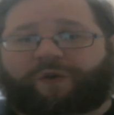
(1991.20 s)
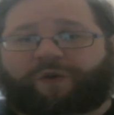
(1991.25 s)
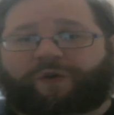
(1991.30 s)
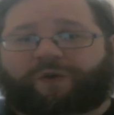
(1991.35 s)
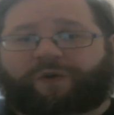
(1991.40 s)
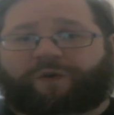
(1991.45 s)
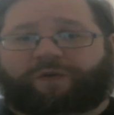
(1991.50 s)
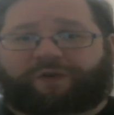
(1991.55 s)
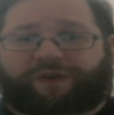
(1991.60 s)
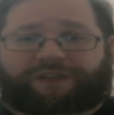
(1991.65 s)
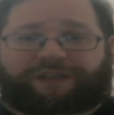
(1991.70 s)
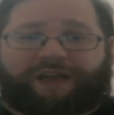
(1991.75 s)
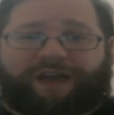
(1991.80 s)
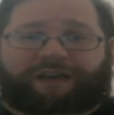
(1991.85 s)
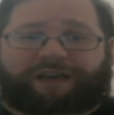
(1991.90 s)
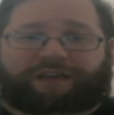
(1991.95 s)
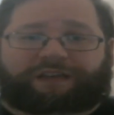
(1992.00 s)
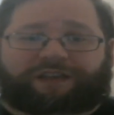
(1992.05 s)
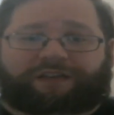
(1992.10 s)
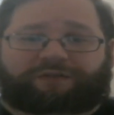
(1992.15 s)
who
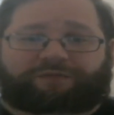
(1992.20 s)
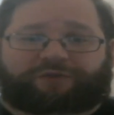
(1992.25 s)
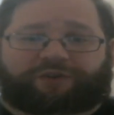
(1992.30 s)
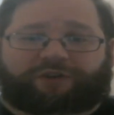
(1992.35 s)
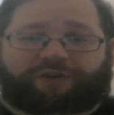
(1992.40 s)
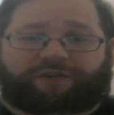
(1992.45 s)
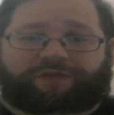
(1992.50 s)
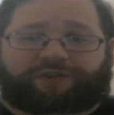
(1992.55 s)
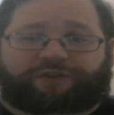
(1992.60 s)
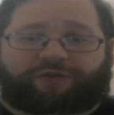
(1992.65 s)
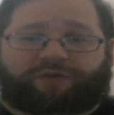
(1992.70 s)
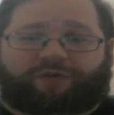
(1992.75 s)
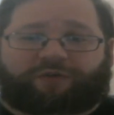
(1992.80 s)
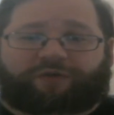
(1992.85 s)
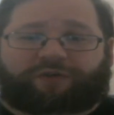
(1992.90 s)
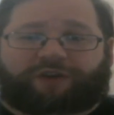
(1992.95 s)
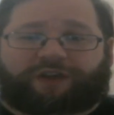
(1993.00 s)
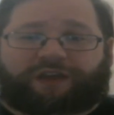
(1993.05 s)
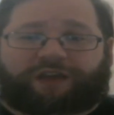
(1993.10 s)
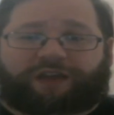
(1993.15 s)
attacked the
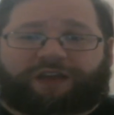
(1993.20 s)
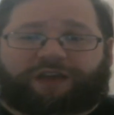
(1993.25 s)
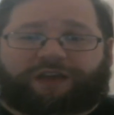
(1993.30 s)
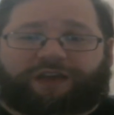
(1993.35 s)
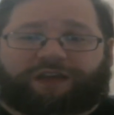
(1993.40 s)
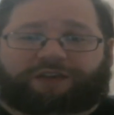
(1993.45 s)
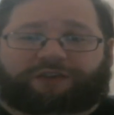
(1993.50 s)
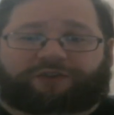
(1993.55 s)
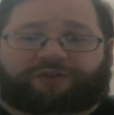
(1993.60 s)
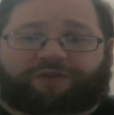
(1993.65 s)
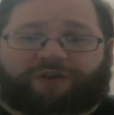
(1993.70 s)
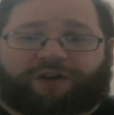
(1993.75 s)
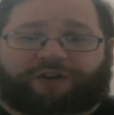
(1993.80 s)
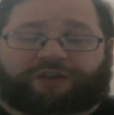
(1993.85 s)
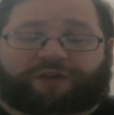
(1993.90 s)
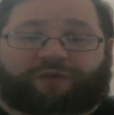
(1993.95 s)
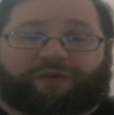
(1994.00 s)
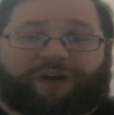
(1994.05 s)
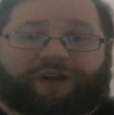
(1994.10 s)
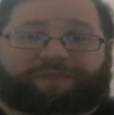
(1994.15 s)
observatory and is trying
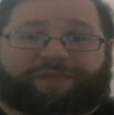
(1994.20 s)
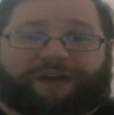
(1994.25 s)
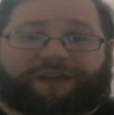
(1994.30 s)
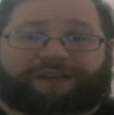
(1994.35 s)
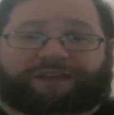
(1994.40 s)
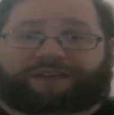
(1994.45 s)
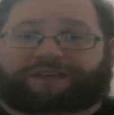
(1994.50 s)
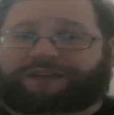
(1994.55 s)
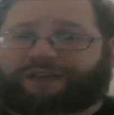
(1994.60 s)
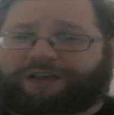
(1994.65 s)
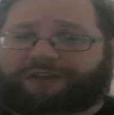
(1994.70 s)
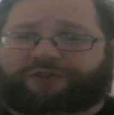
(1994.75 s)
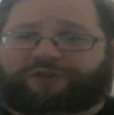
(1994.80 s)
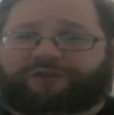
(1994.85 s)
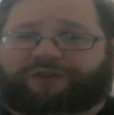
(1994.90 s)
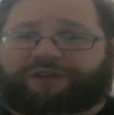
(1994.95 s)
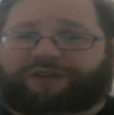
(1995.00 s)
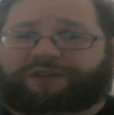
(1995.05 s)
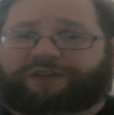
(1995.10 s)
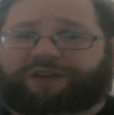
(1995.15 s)
to wipe out the
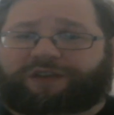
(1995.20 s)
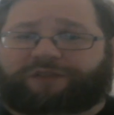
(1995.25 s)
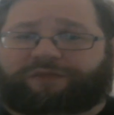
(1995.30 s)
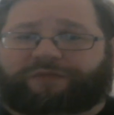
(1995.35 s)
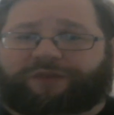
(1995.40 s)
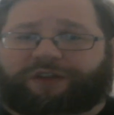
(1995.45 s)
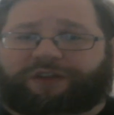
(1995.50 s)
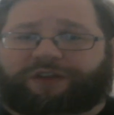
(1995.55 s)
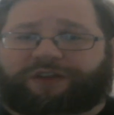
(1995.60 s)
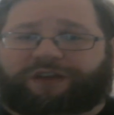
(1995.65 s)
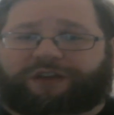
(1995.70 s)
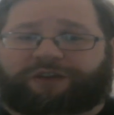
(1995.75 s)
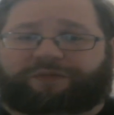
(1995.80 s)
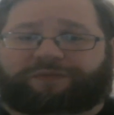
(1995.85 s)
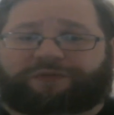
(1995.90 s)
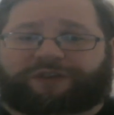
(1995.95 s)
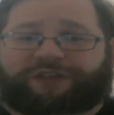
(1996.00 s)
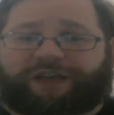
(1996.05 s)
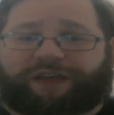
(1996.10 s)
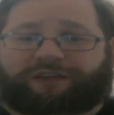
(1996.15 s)
Celestians and their ability to
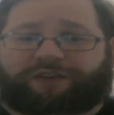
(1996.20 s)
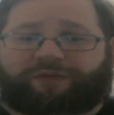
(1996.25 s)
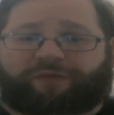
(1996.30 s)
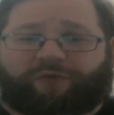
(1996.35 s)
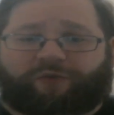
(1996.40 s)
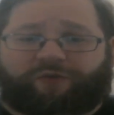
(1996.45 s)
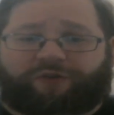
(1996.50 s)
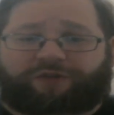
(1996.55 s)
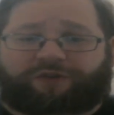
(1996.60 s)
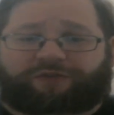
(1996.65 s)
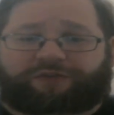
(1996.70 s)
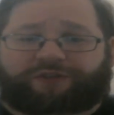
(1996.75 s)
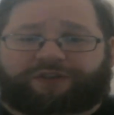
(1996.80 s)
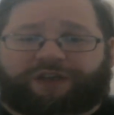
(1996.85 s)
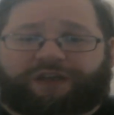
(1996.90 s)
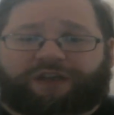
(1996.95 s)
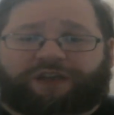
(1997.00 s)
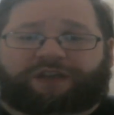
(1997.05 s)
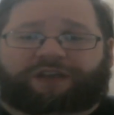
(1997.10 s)
protect the mortals,